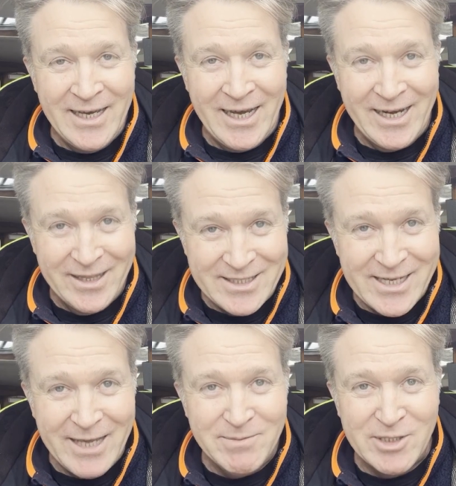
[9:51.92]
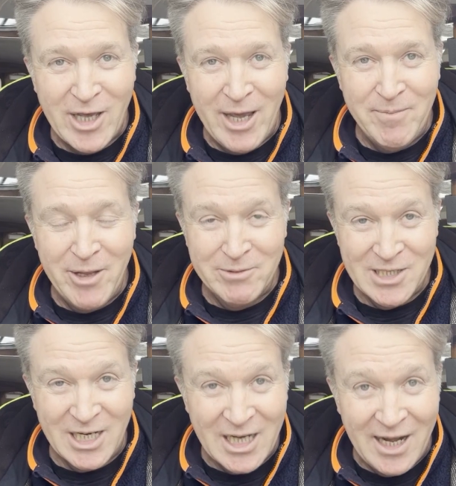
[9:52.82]
And at the same time, there was
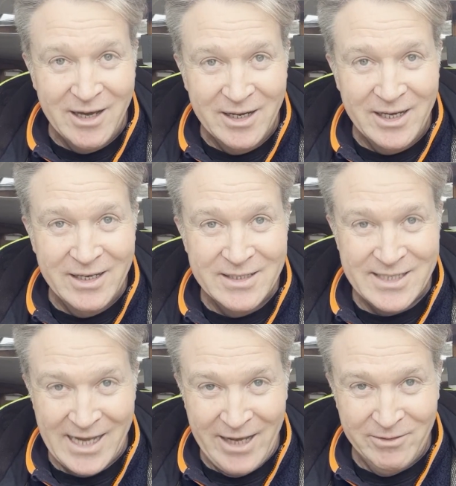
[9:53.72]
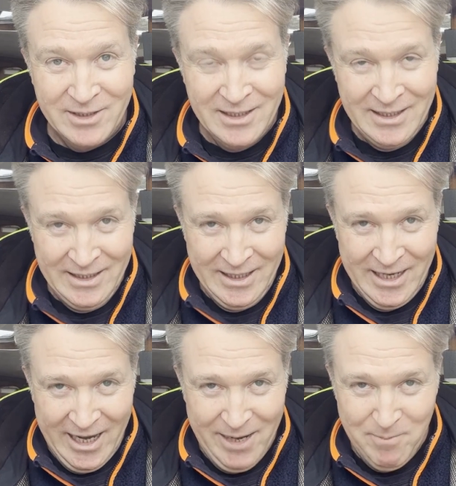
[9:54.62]
a clunk sound,
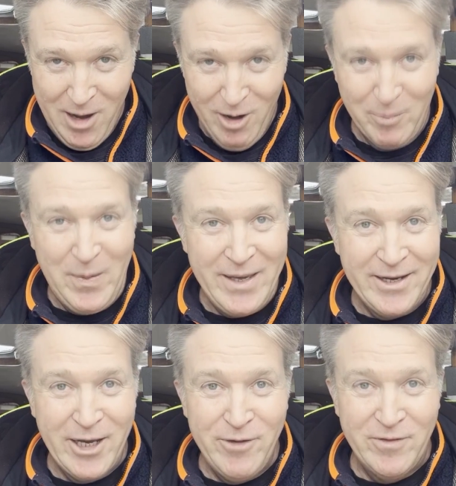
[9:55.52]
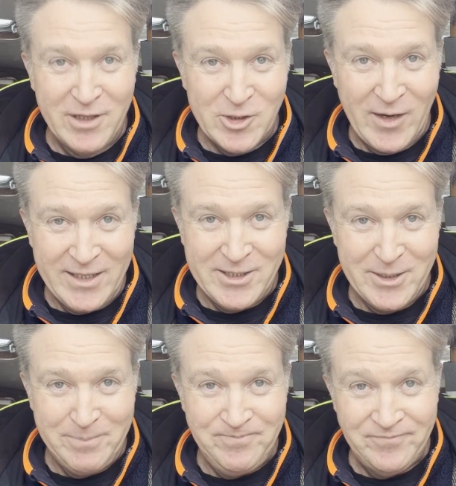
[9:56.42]
and Mark peered over the
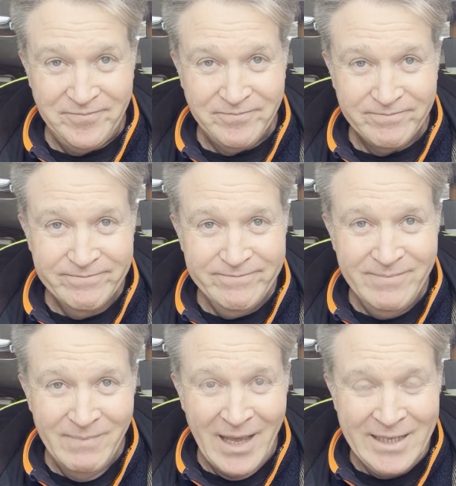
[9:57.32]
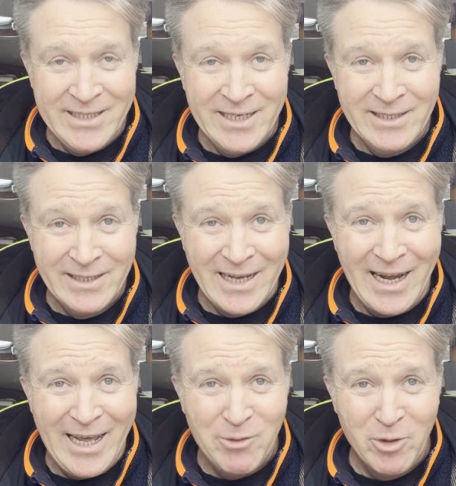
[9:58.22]
transom and
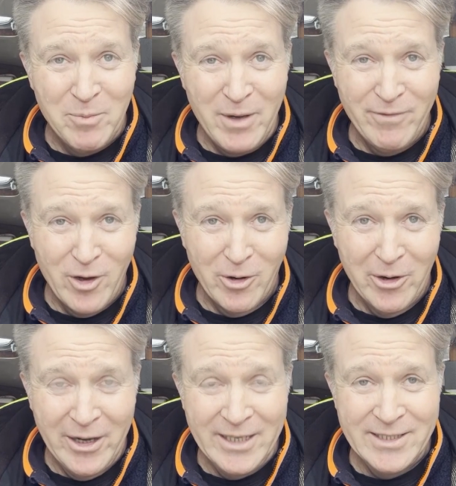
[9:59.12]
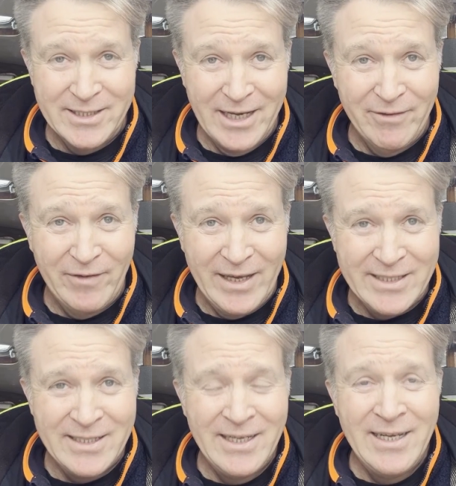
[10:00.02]
declared with a bit of horror in his
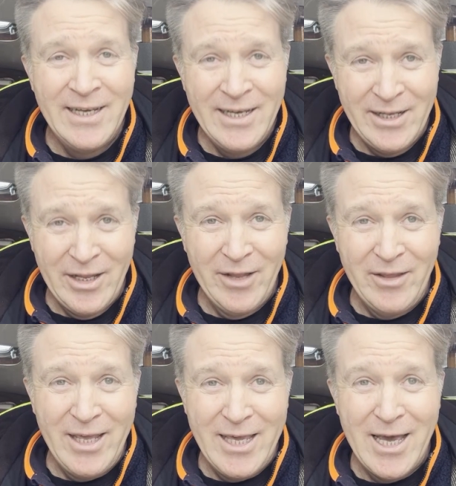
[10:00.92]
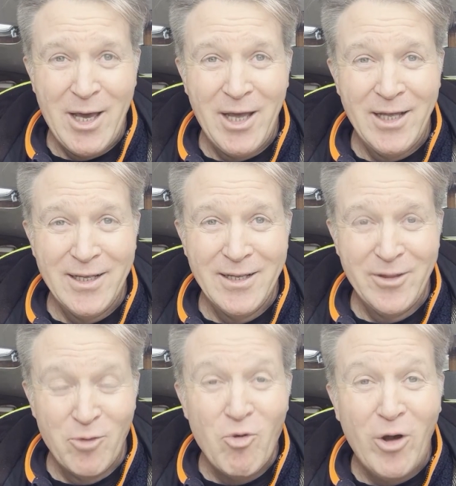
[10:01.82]
face that the
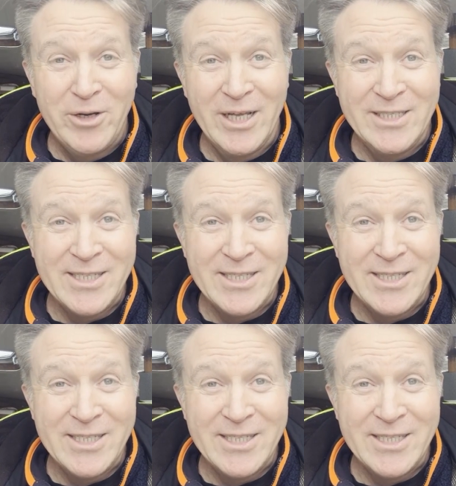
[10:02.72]
rod had